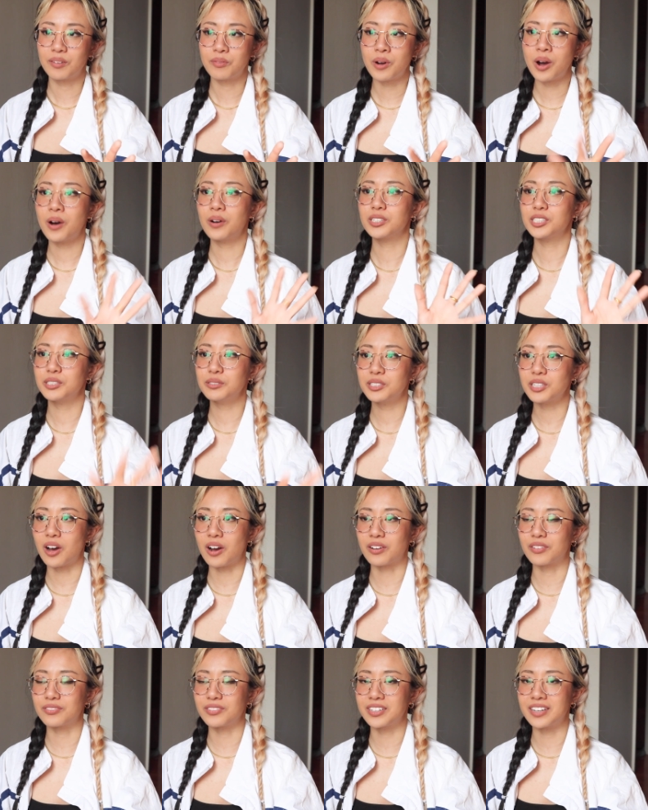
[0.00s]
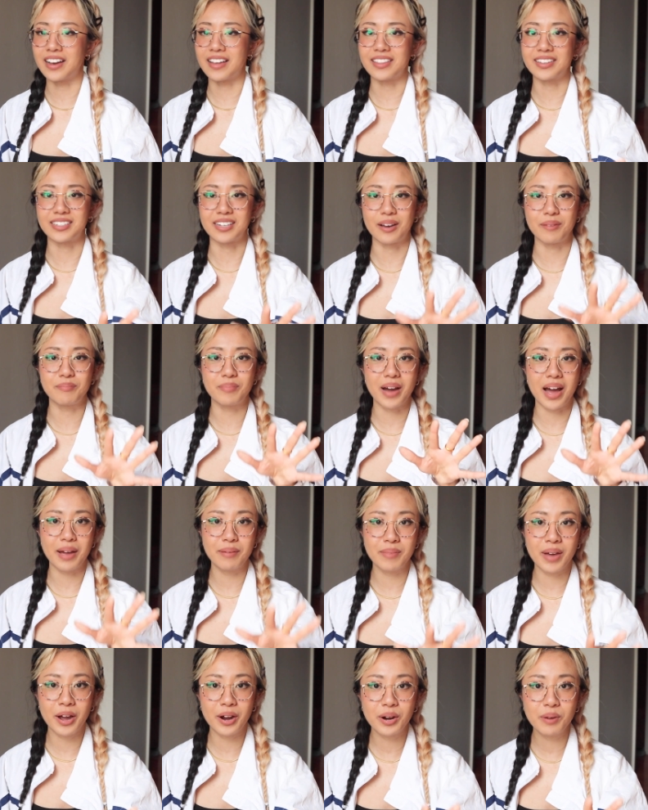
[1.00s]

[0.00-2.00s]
well, she was Awkwafina at the time, but I met